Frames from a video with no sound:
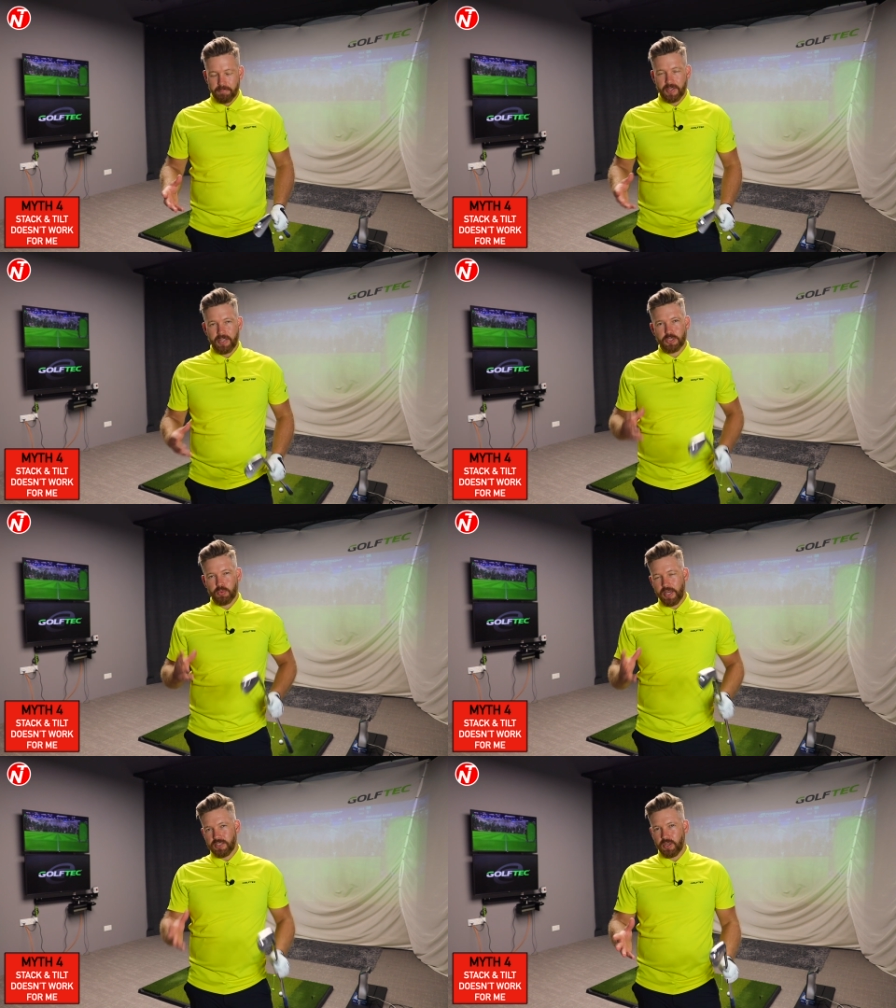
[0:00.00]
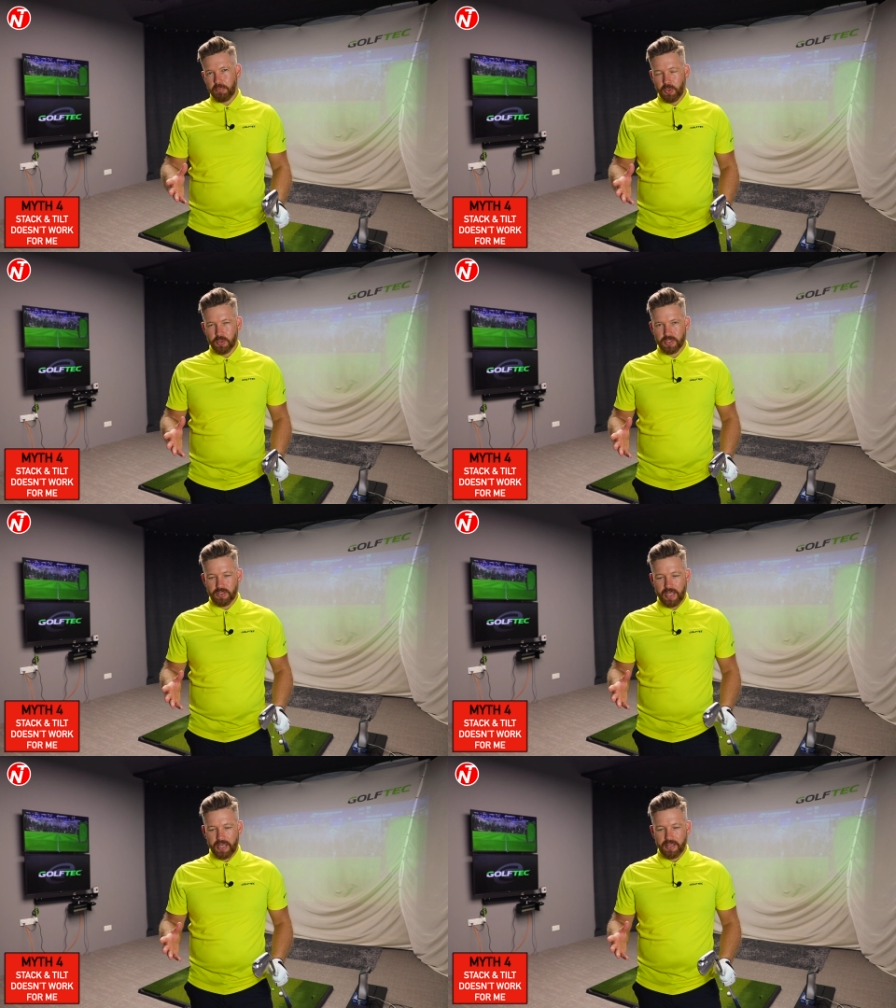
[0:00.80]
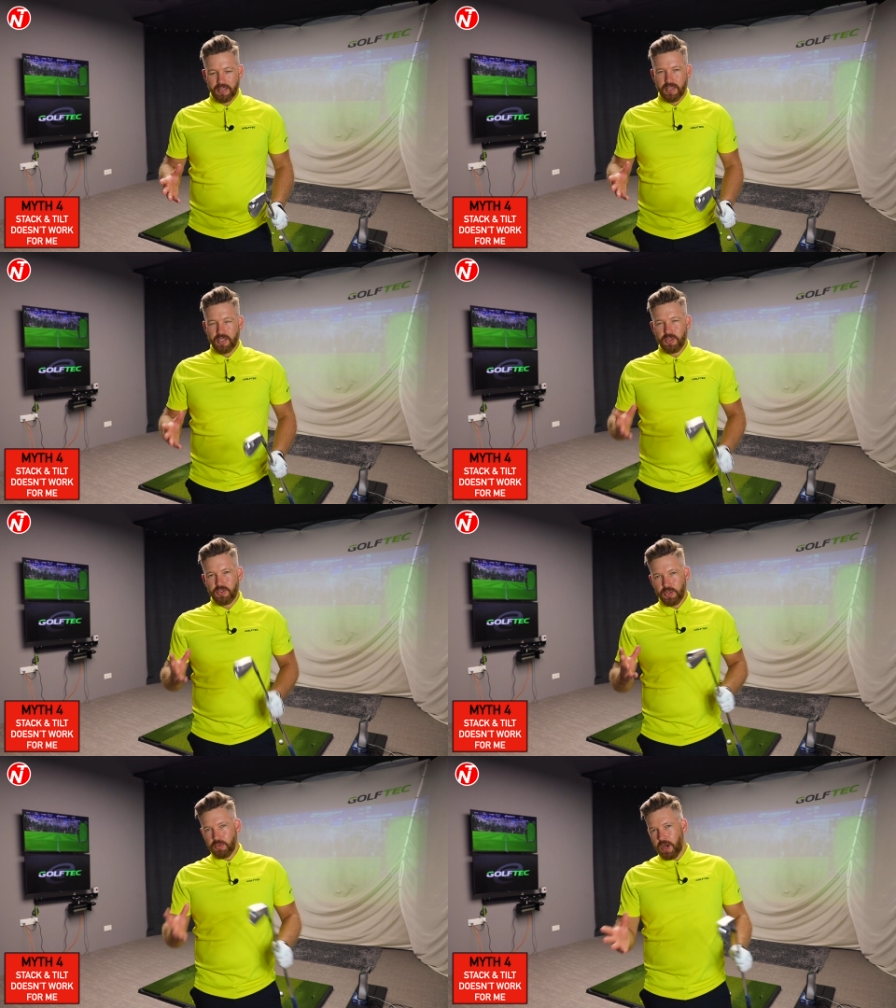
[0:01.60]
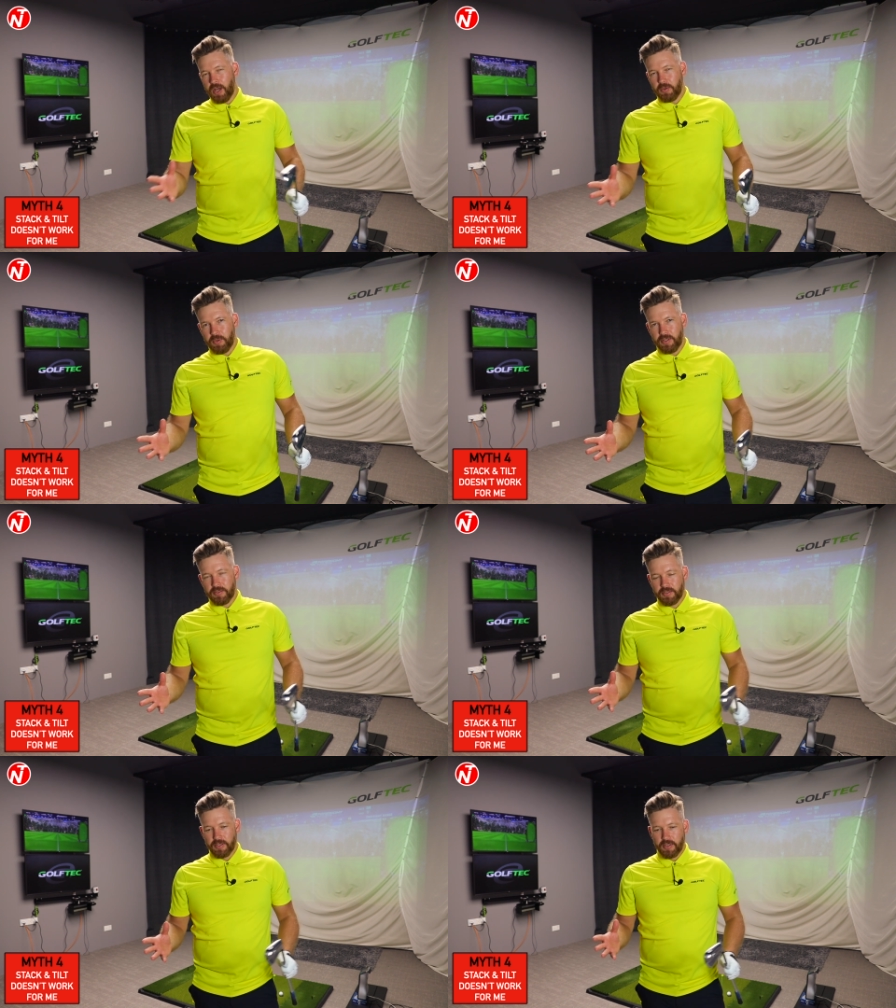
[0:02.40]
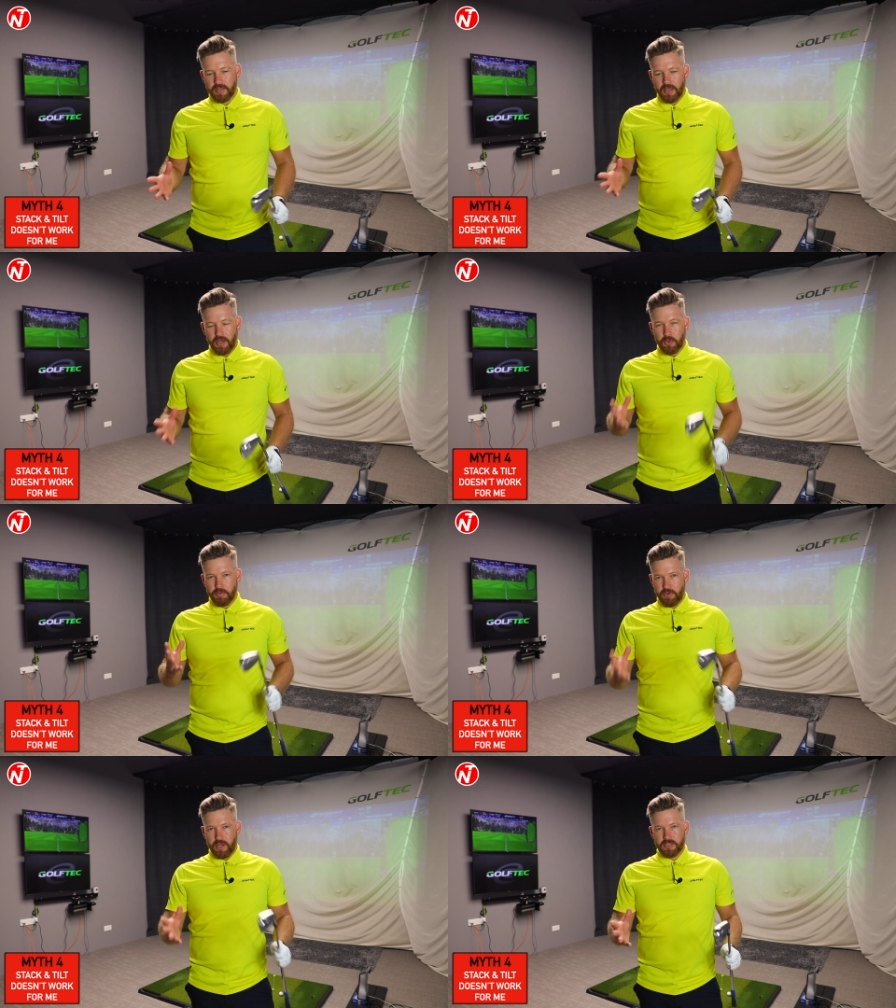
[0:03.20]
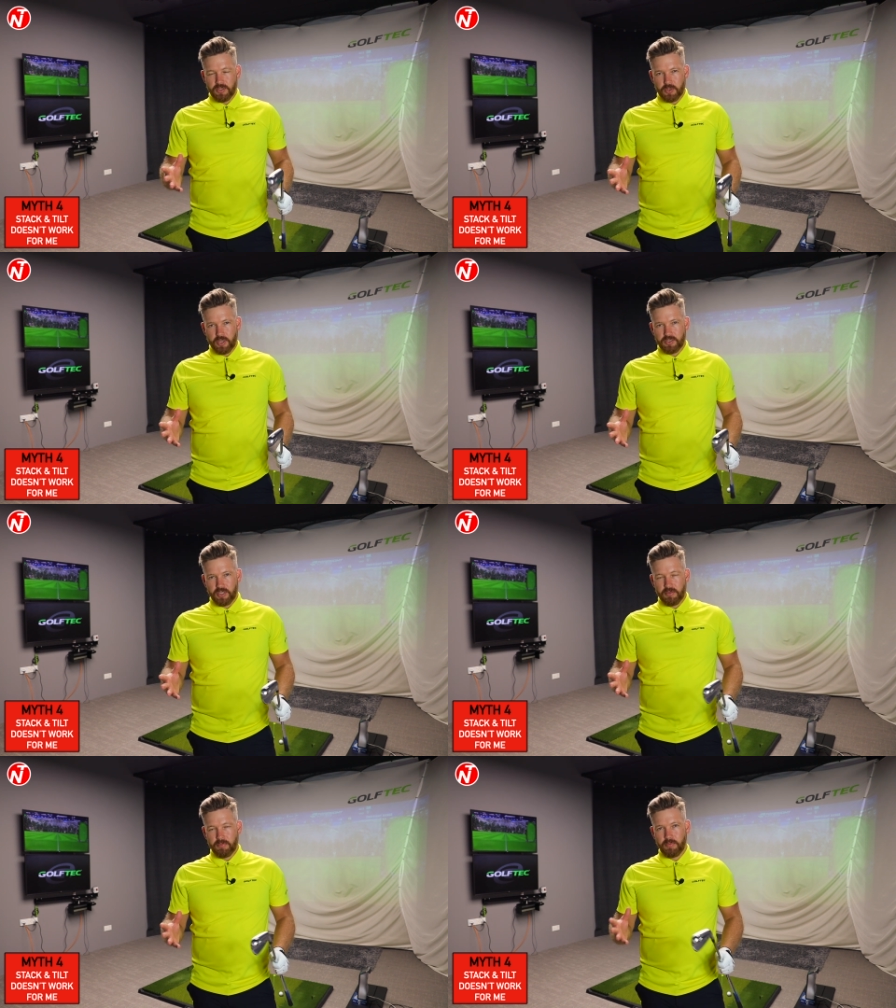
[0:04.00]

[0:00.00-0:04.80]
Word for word: And that's why it's so important that you do work with an authorised instructor